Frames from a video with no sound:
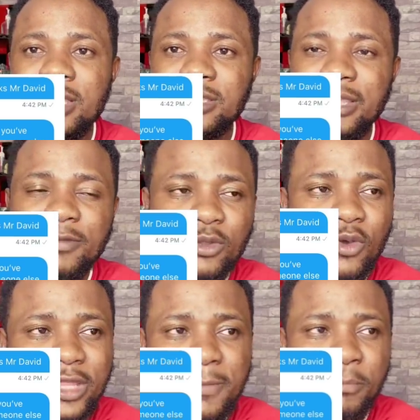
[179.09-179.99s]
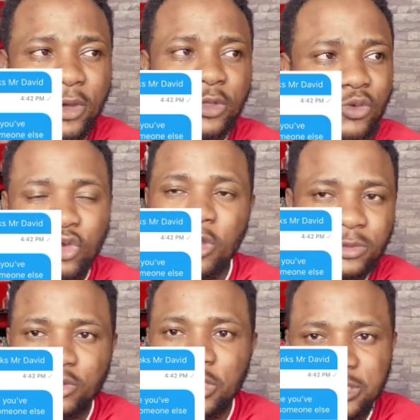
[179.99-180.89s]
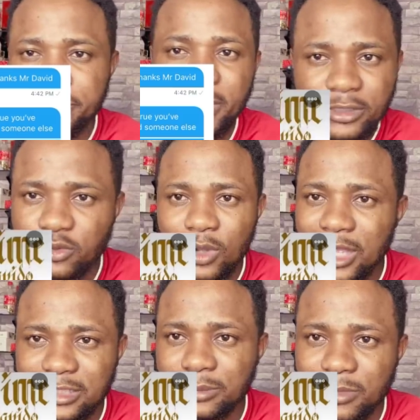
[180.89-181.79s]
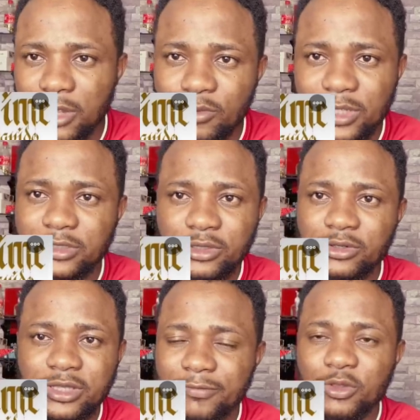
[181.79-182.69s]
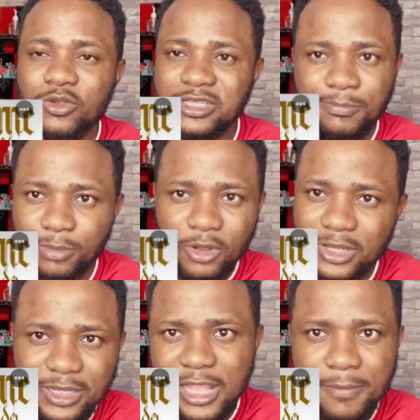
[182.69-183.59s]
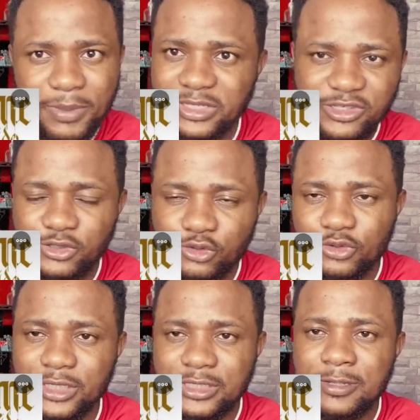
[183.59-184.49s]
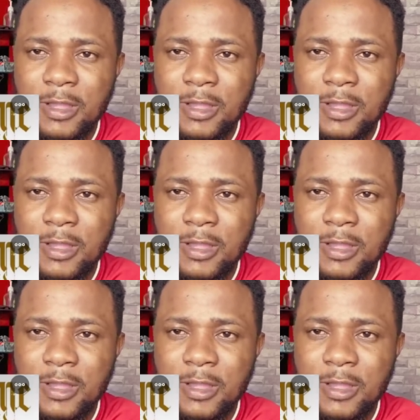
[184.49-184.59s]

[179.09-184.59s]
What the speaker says: Davido, anybody who comes to his page ask him that question, Davido is blocking that person straight.